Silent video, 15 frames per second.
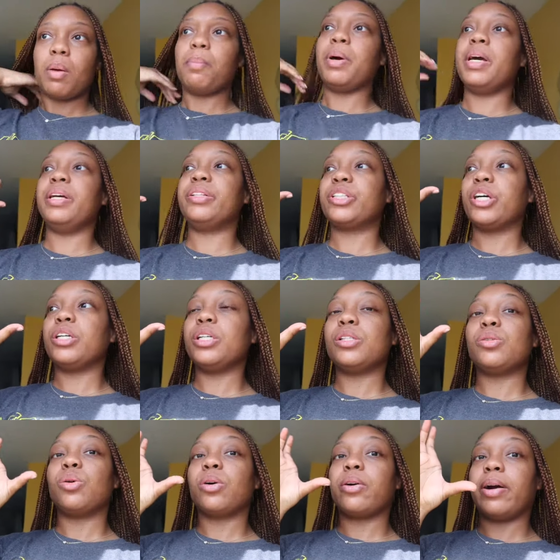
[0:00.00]
But it turned
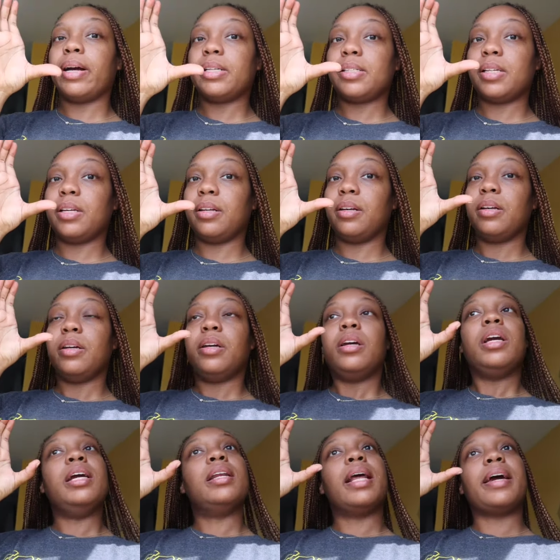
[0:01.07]
into a crescent
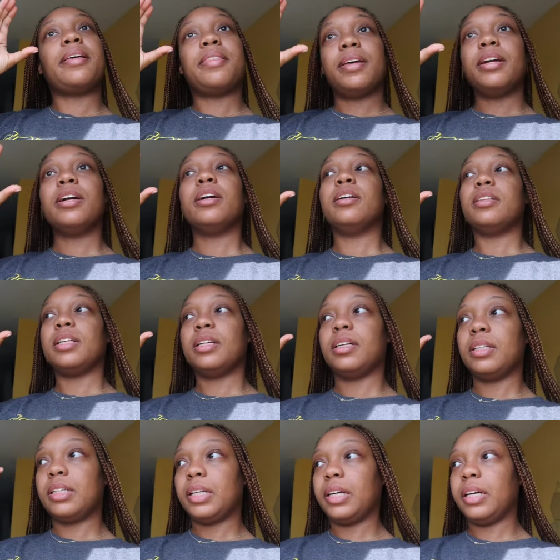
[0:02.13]
and like thinner and thinner
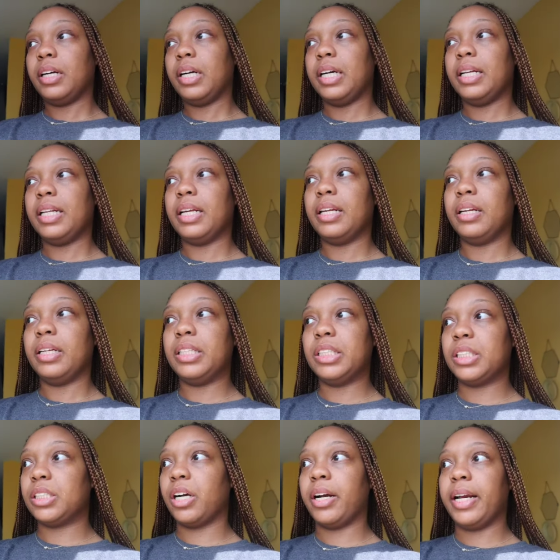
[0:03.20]
and thinner. And then it
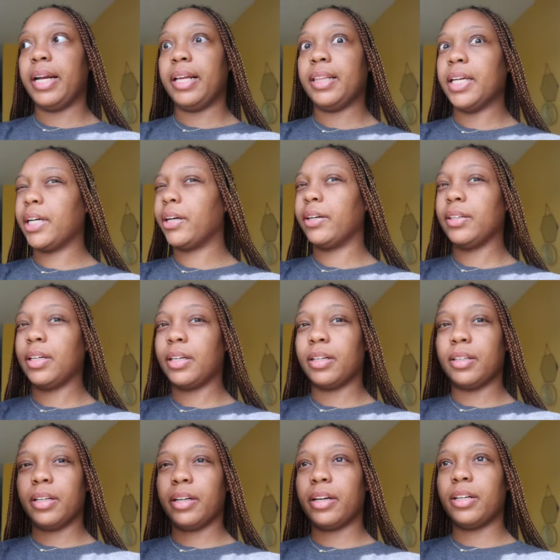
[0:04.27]
just started getting thicker and thicker
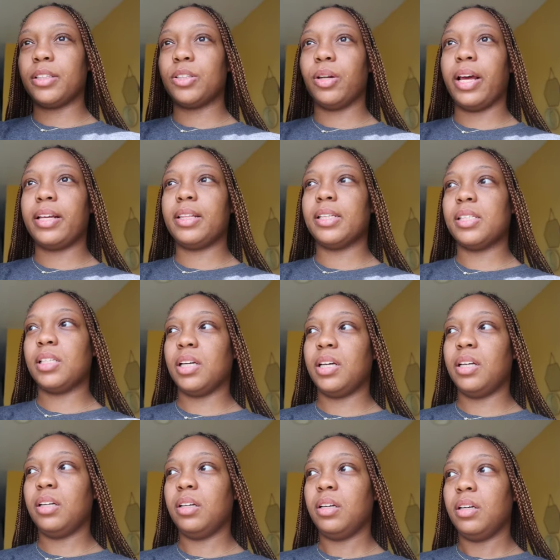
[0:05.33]
and thicker. So like the
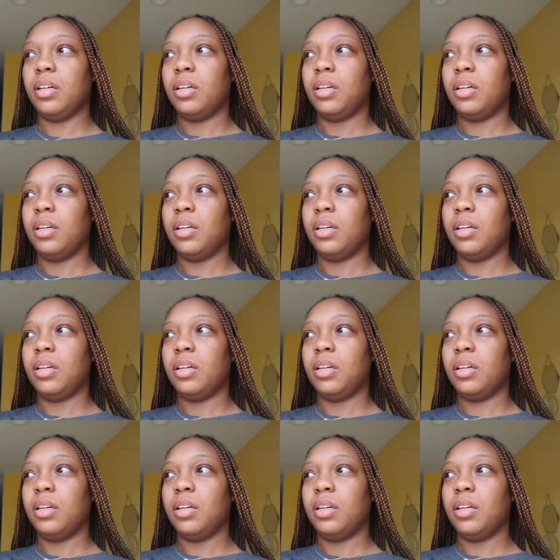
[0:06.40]
sun,